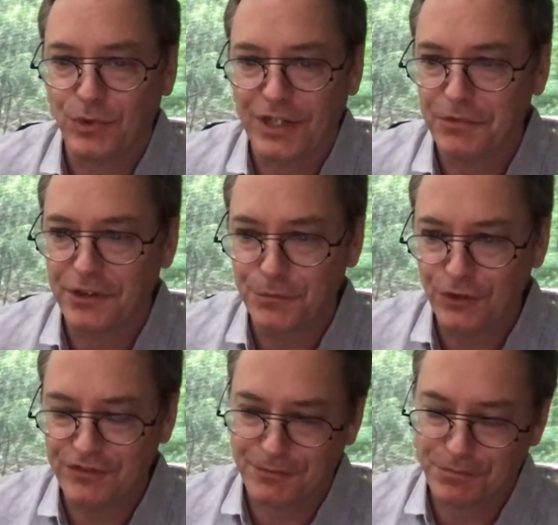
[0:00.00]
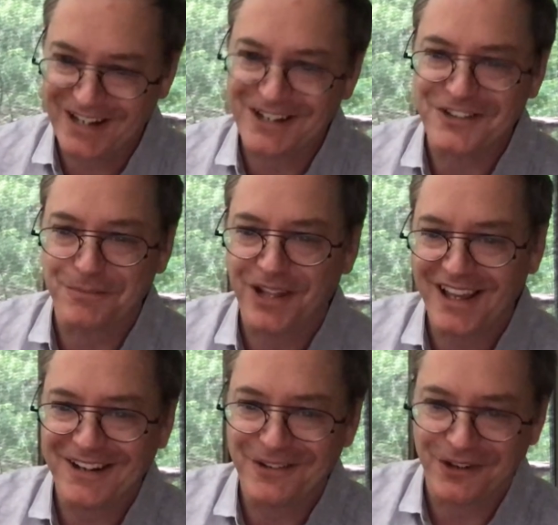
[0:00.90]
We're able to move from planet to
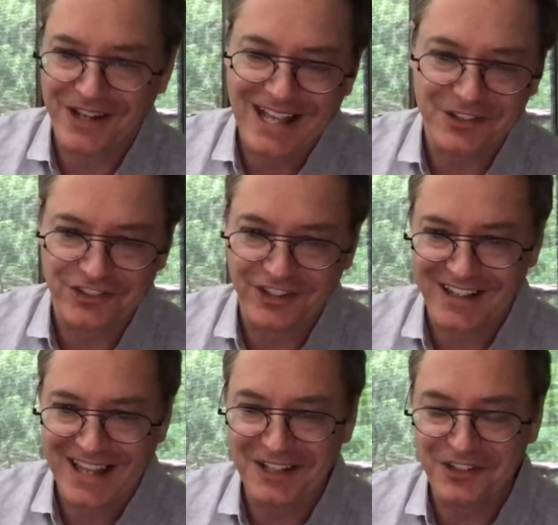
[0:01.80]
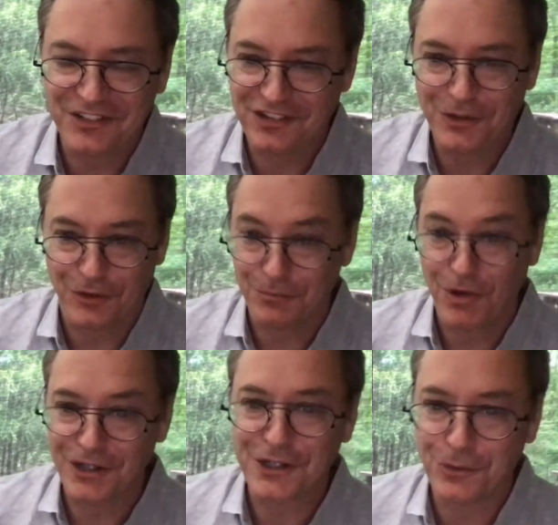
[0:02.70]
planet or galaxy to galaxy or
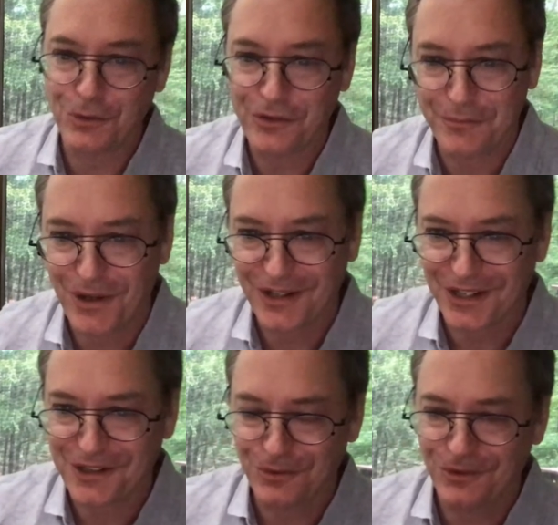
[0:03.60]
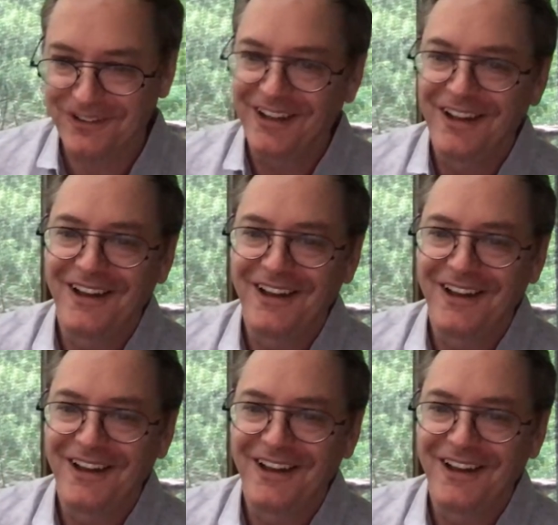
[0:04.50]
molecule to molecule.